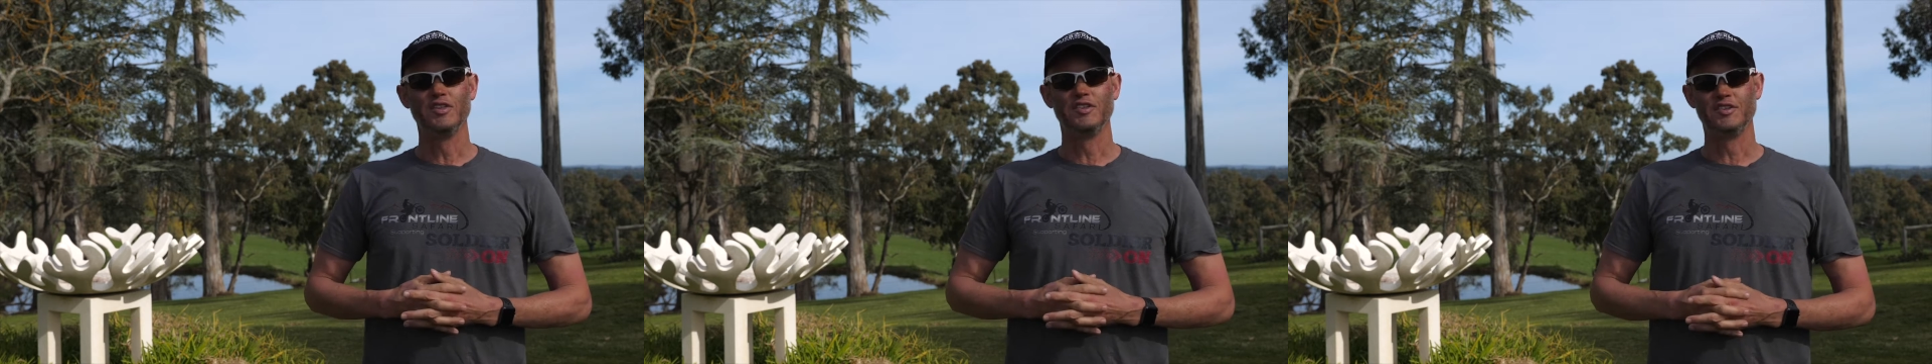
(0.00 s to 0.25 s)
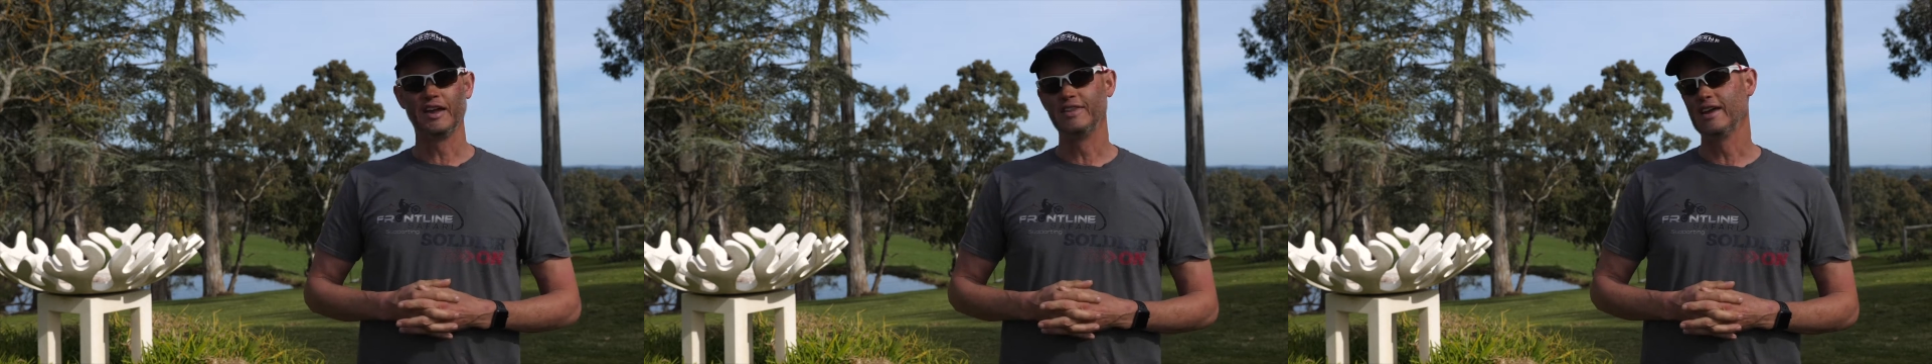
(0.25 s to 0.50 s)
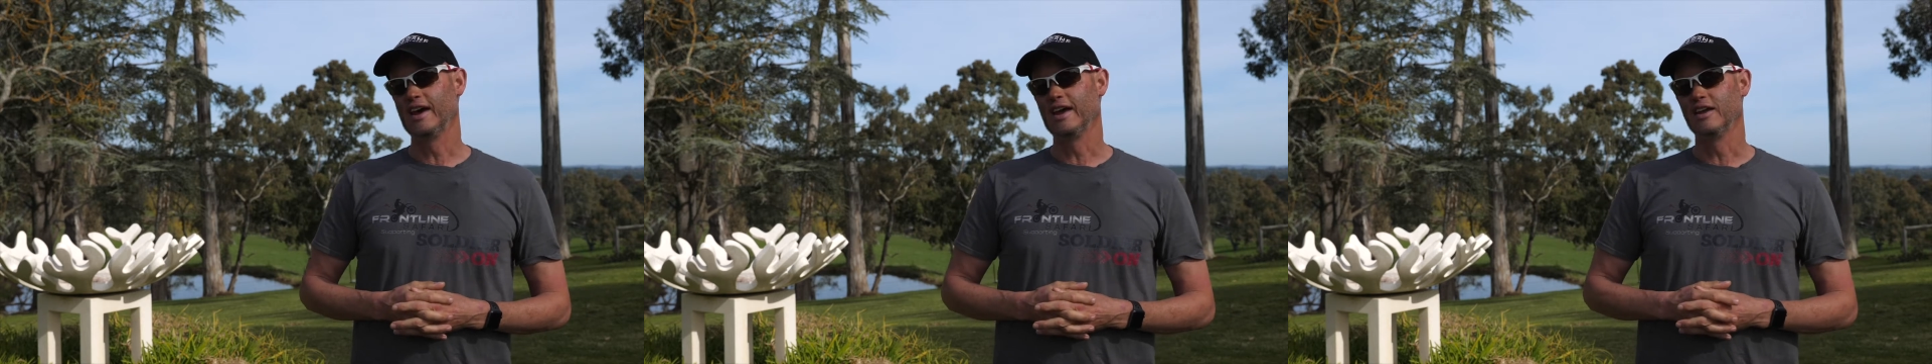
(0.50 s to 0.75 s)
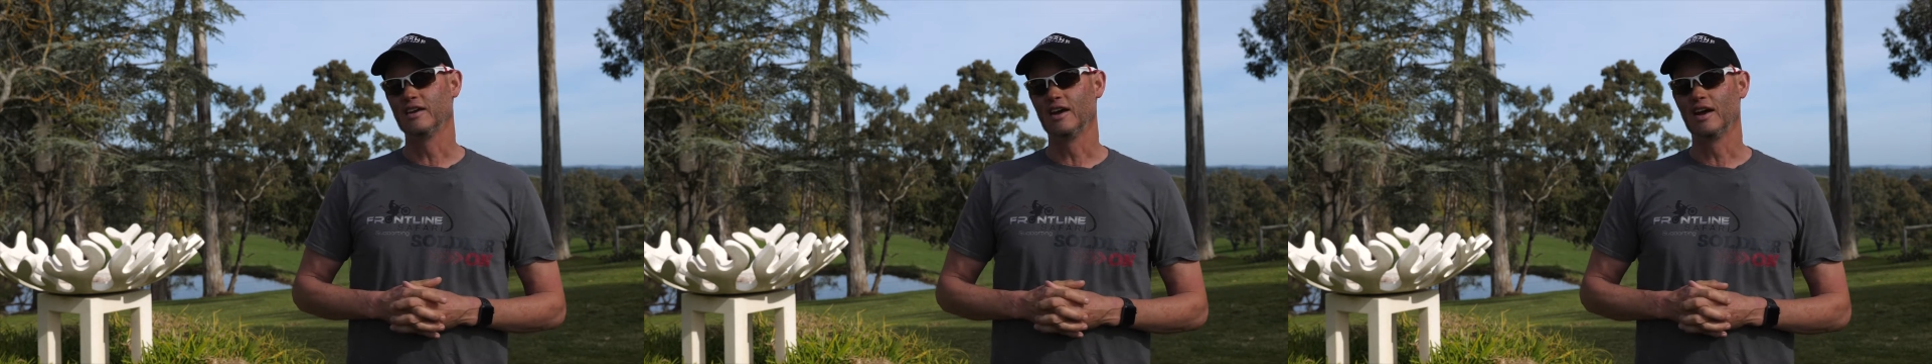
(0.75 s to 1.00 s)

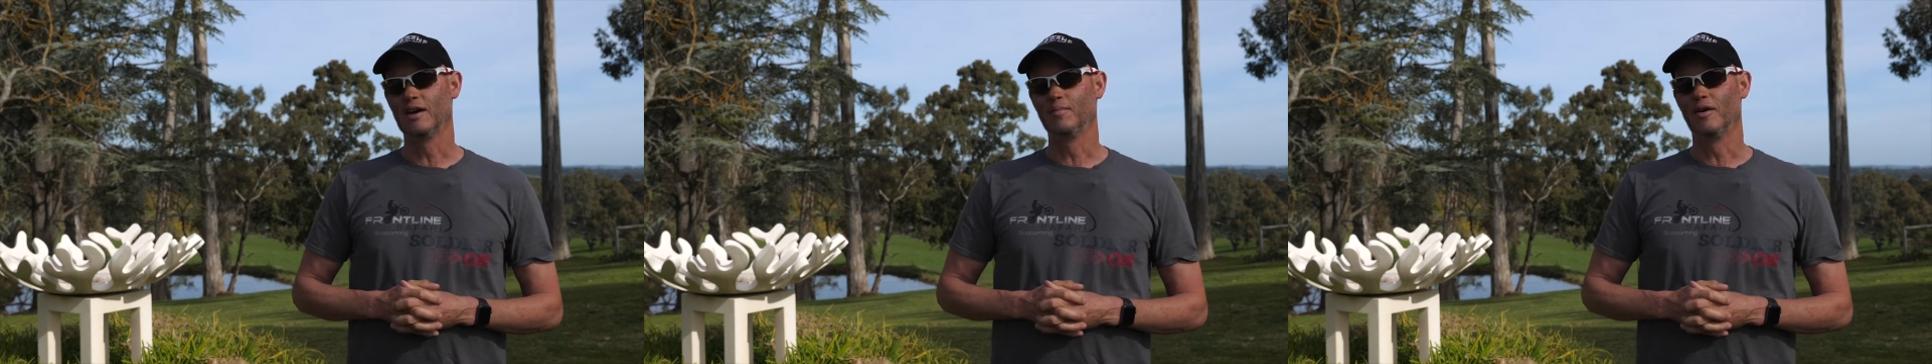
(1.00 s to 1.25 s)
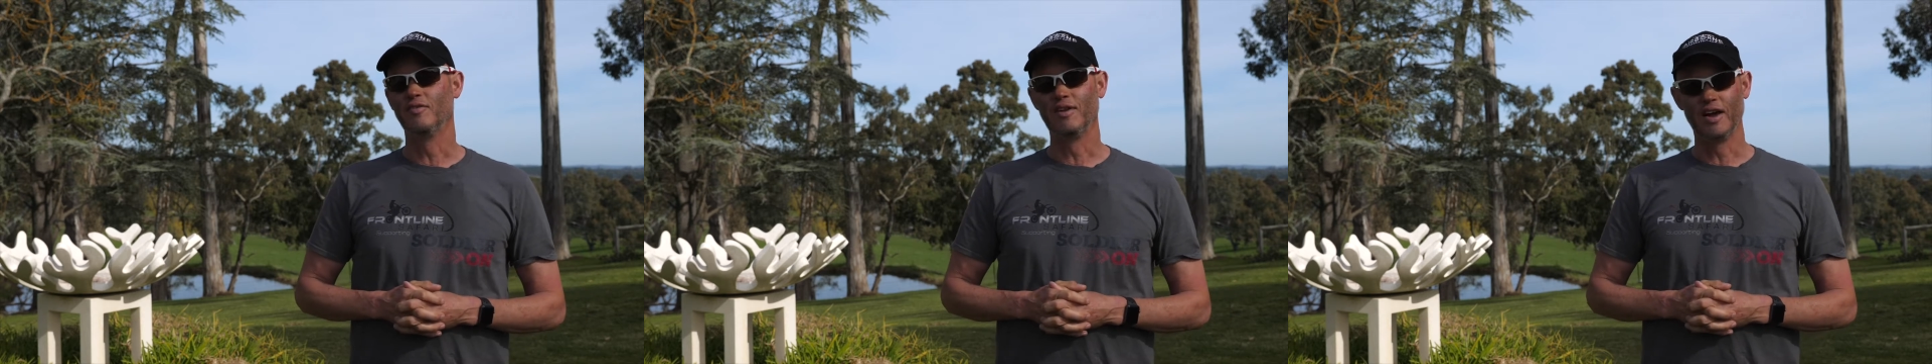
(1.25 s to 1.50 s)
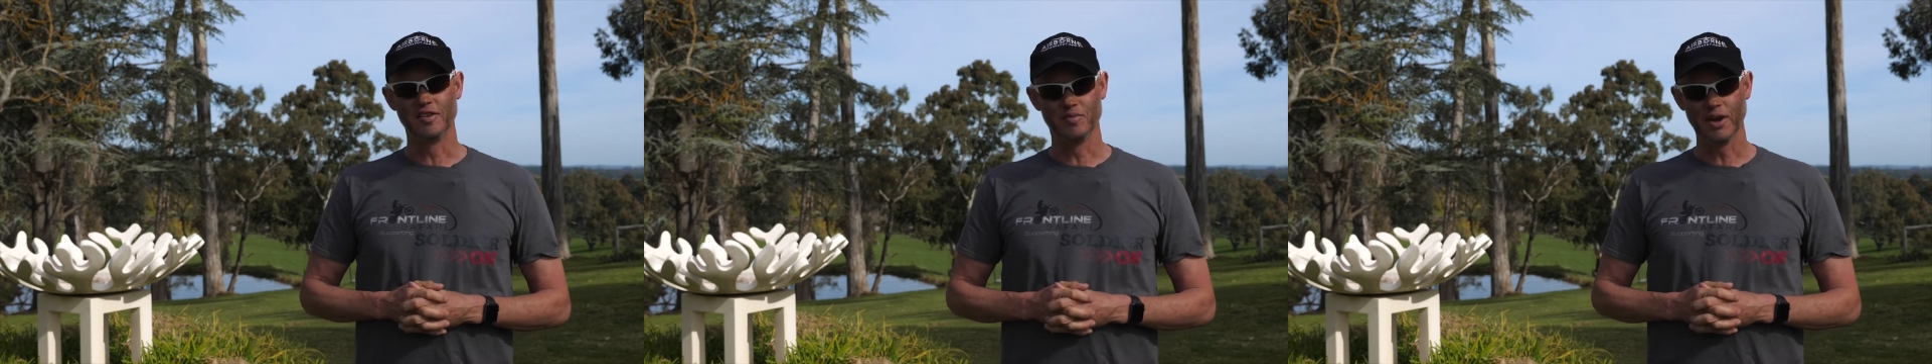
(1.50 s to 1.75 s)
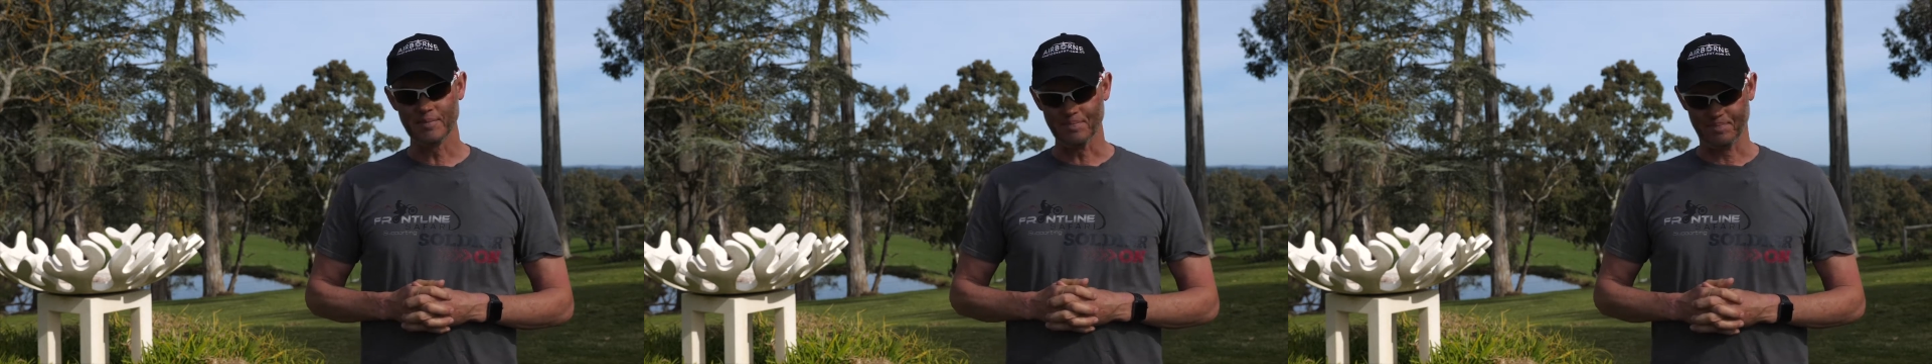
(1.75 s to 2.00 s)
Sunday of last week.